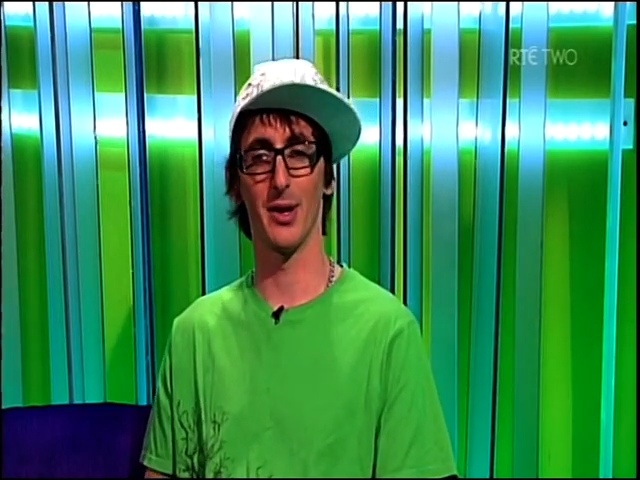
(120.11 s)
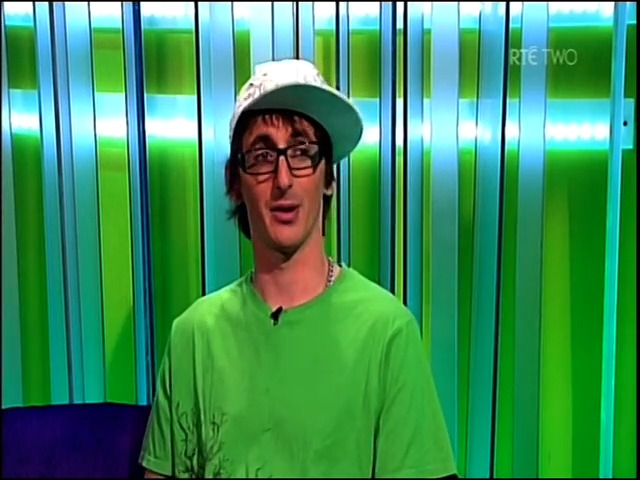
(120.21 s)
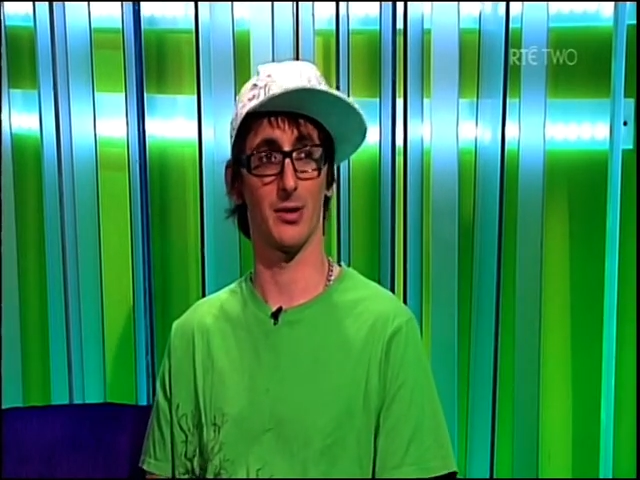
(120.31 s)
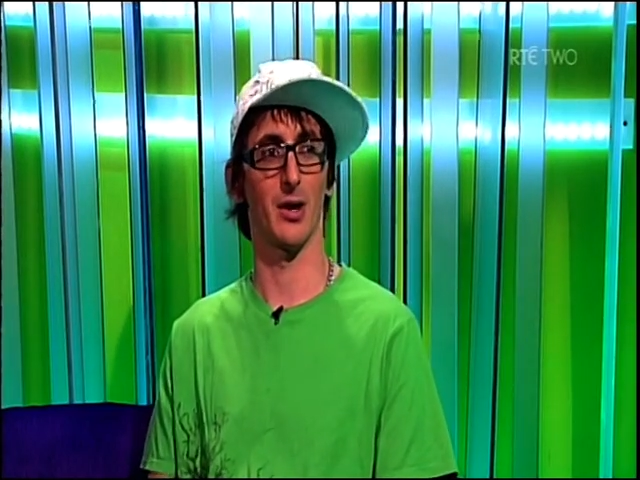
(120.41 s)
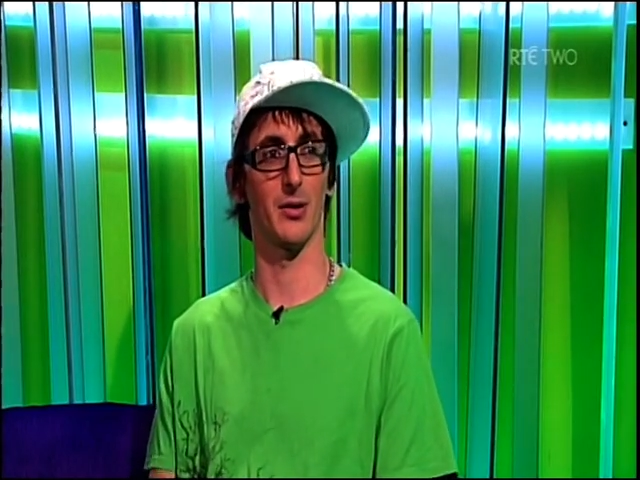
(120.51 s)

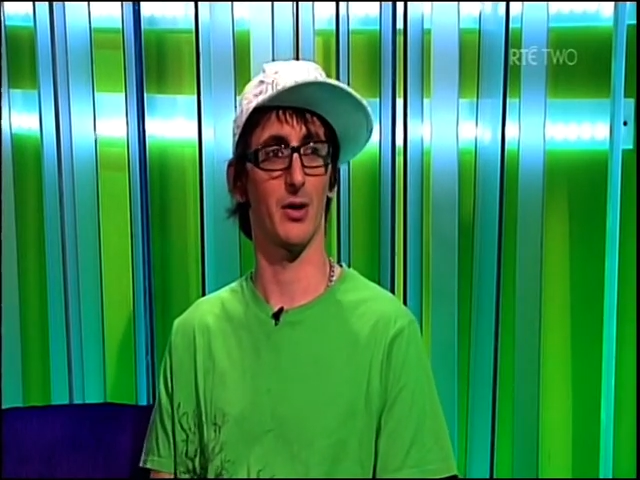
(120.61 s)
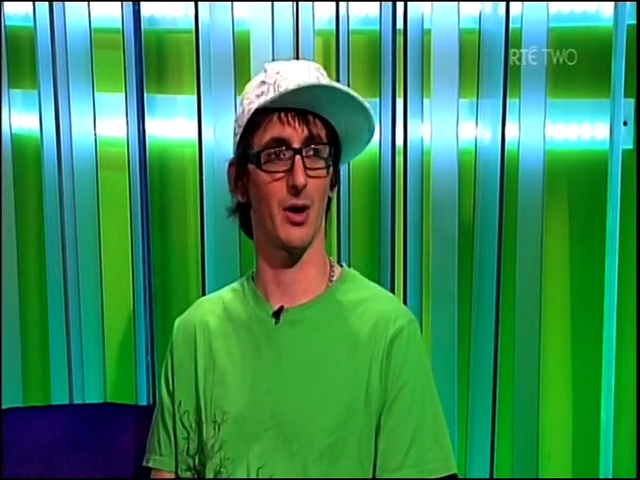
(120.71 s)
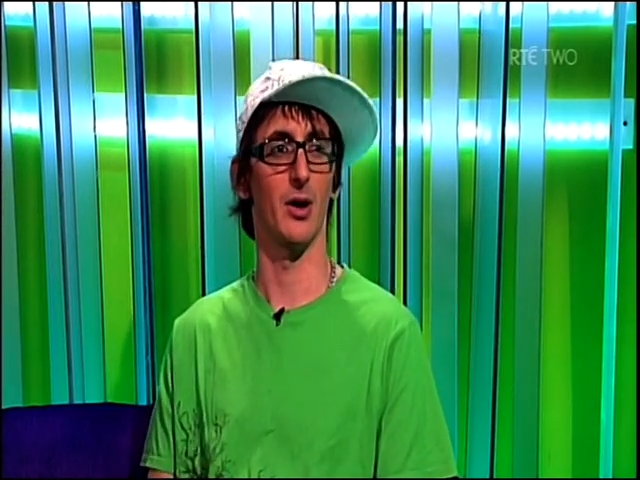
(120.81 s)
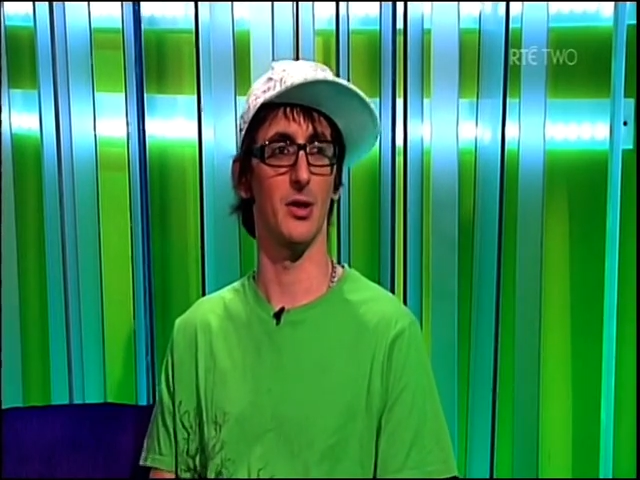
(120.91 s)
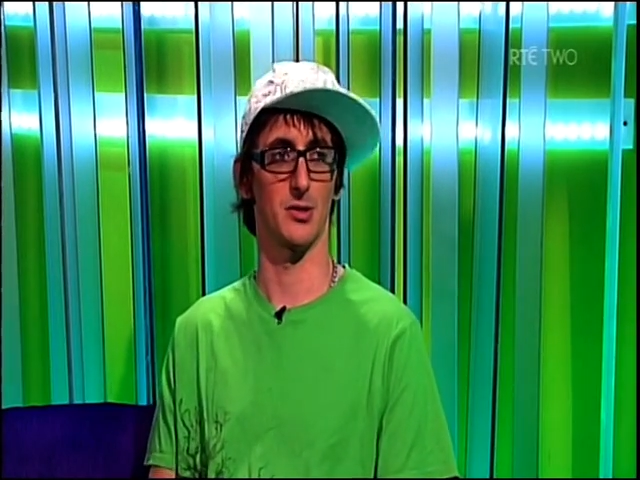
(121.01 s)
like that the
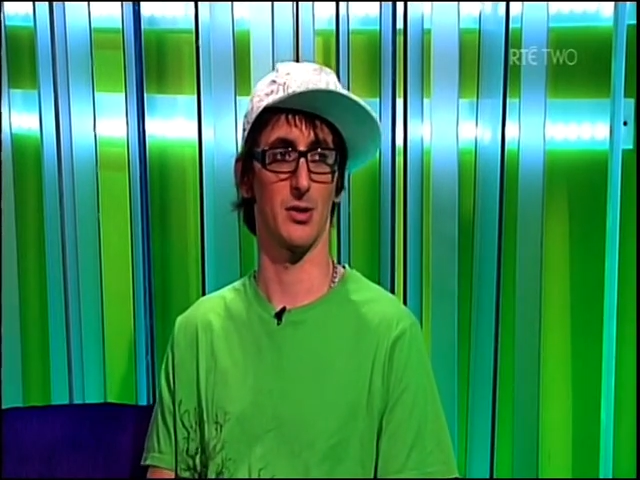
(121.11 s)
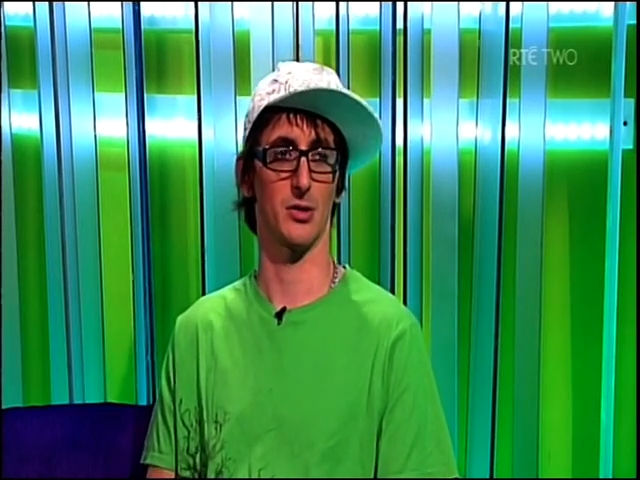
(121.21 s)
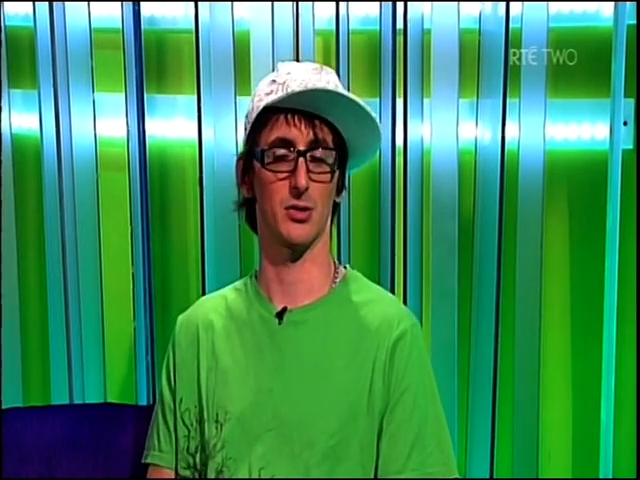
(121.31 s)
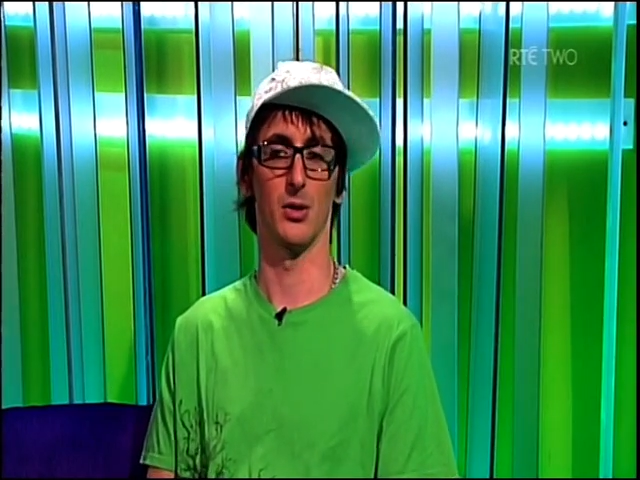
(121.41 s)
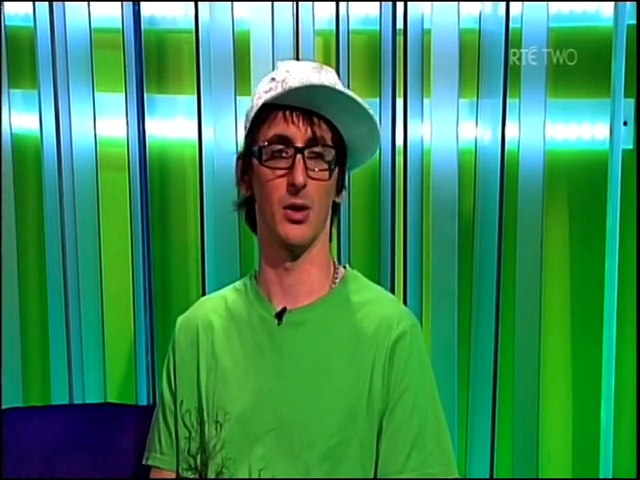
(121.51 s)
kite is an
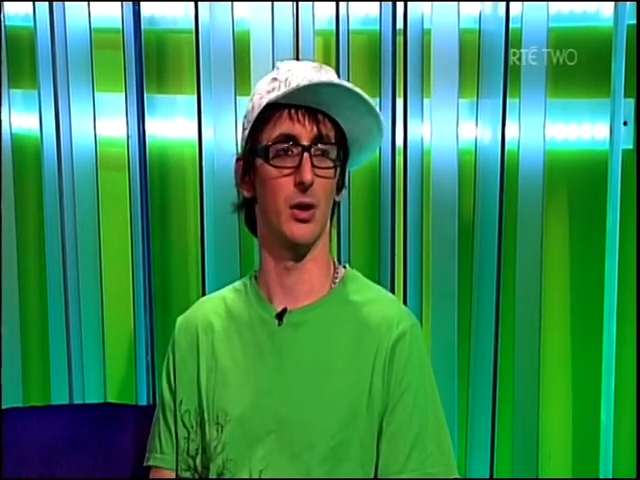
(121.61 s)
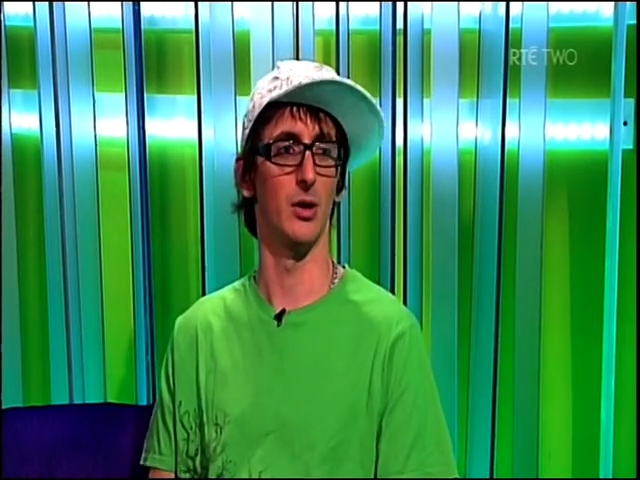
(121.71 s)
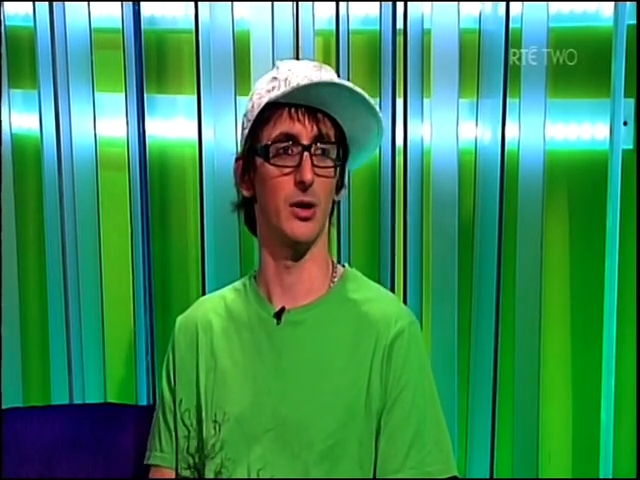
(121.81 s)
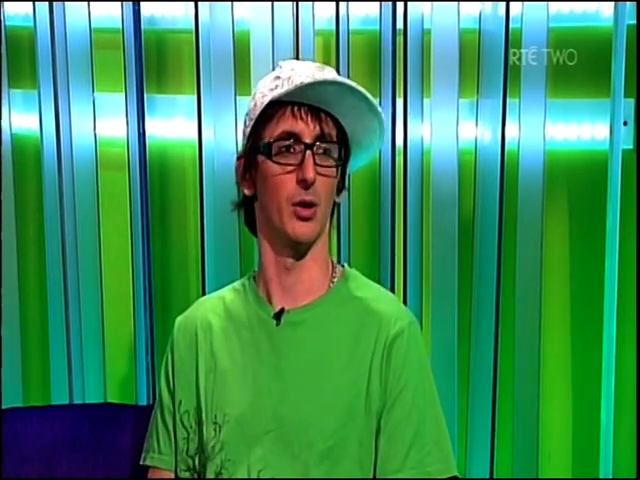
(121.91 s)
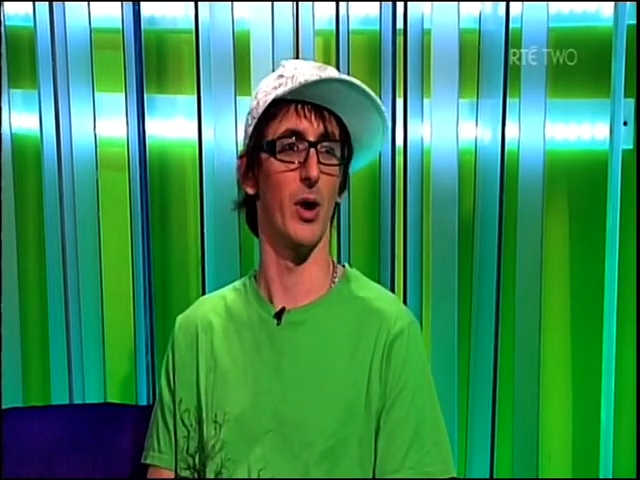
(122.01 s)
actual
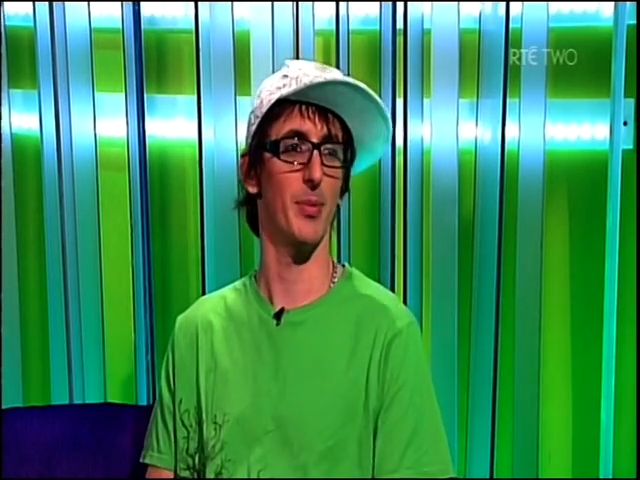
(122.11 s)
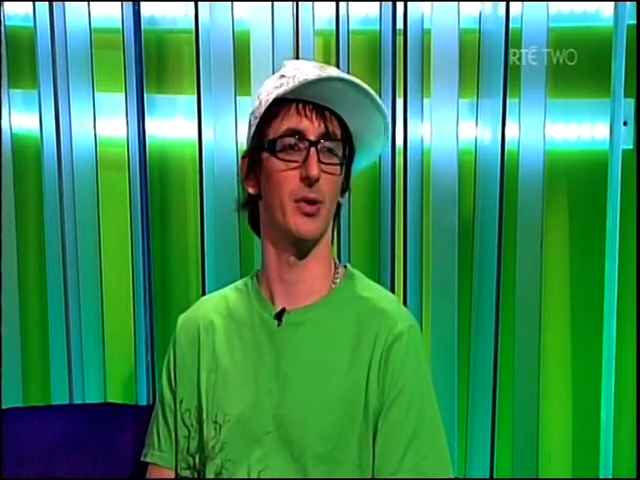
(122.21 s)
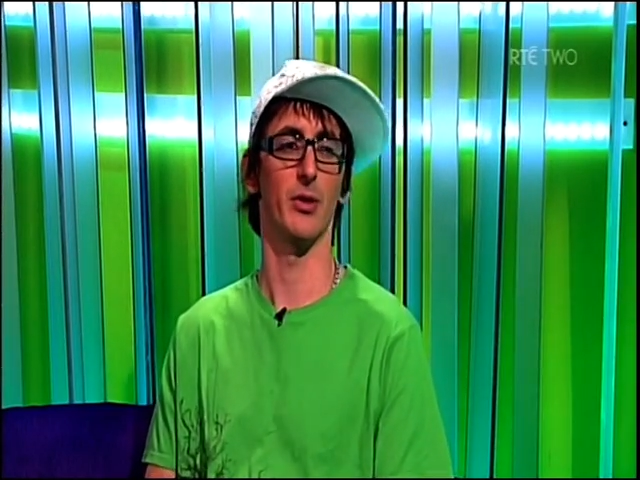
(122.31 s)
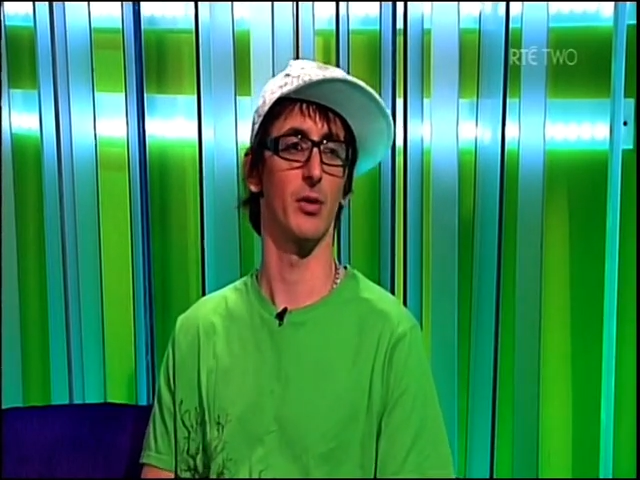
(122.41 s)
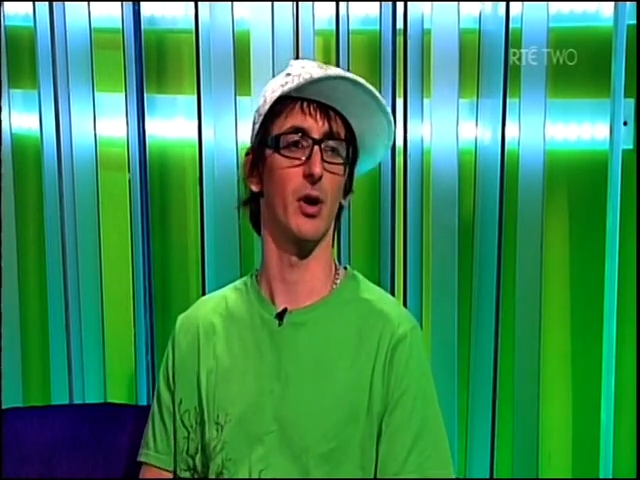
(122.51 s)
lethal weapon
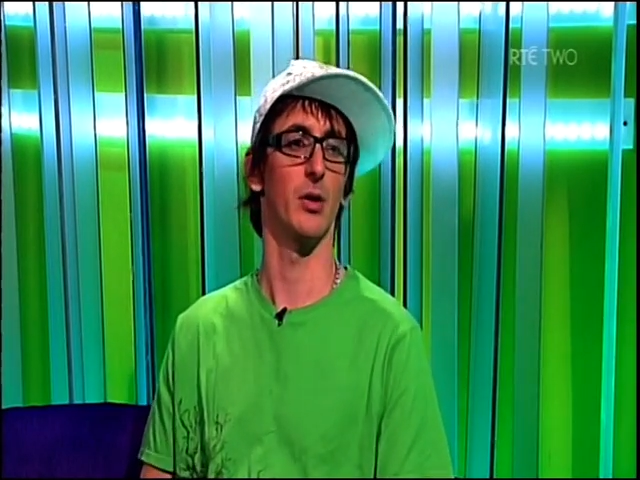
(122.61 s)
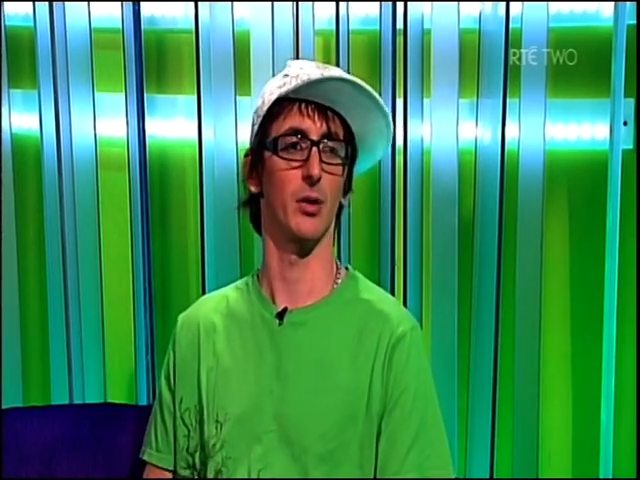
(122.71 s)
if you're not